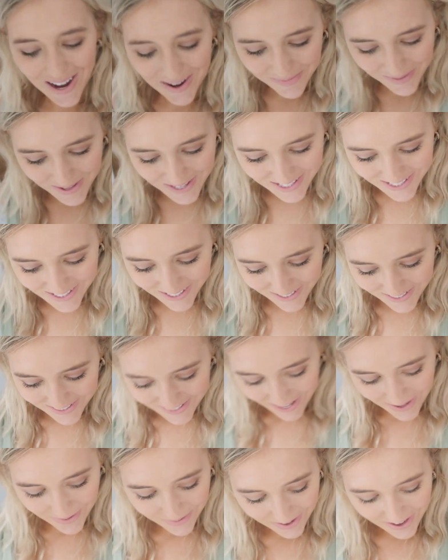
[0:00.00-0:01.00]
happy
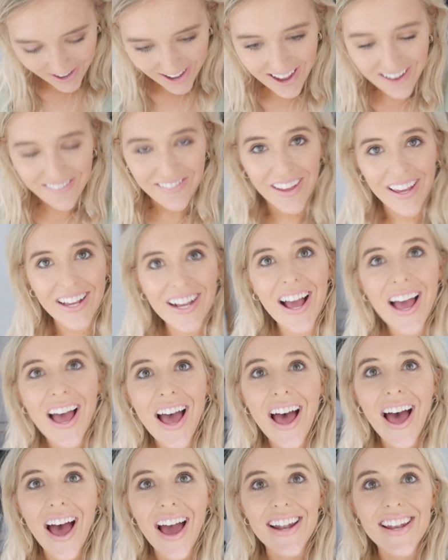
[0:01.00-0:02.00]
Sunday. We are having
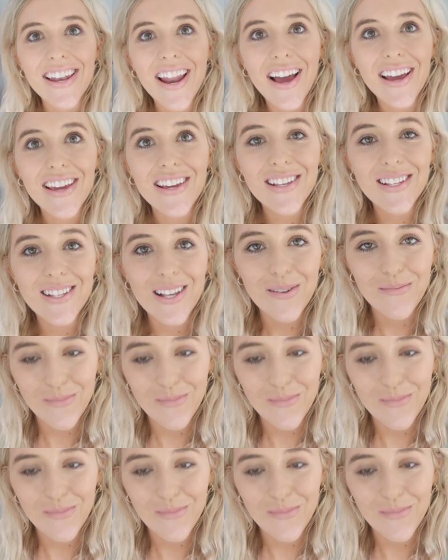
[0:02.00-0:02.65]
a nice